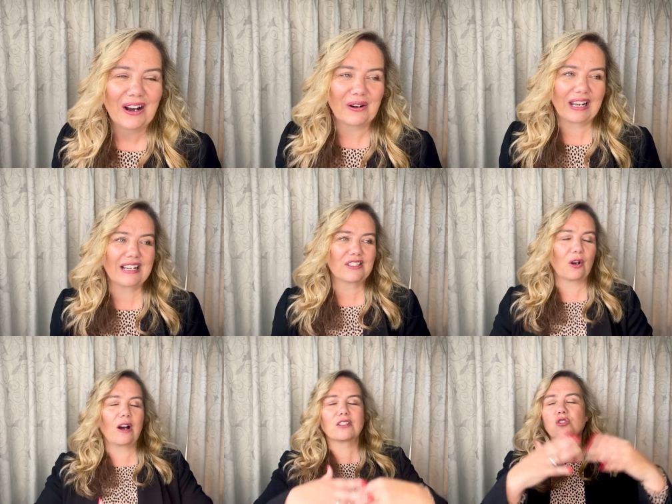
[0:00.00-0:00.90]
Okay, so
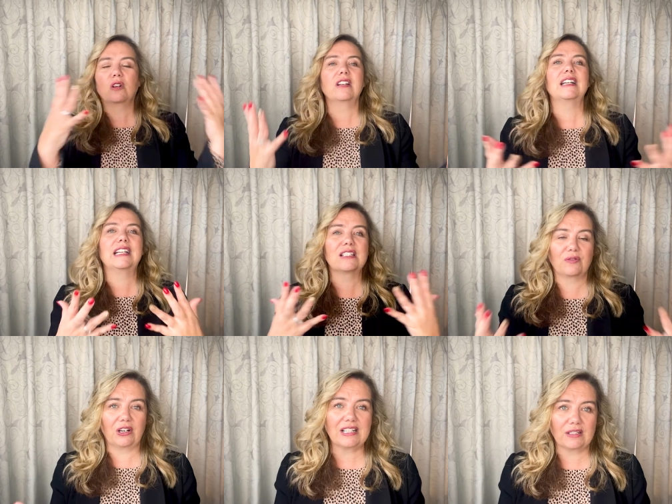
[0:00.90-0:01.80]
Australia is
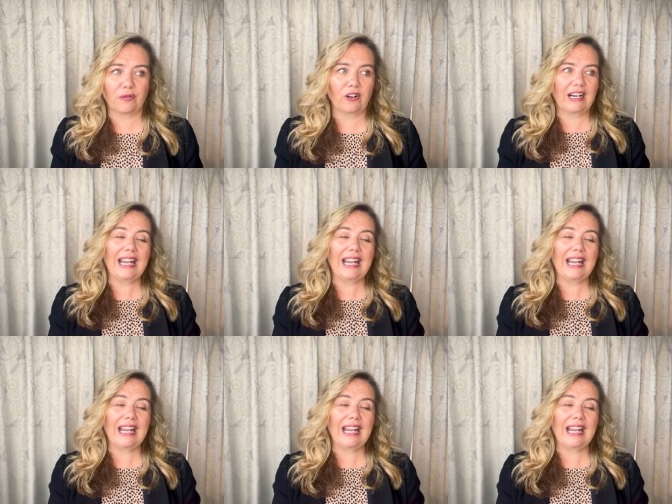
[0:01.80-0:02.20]
very different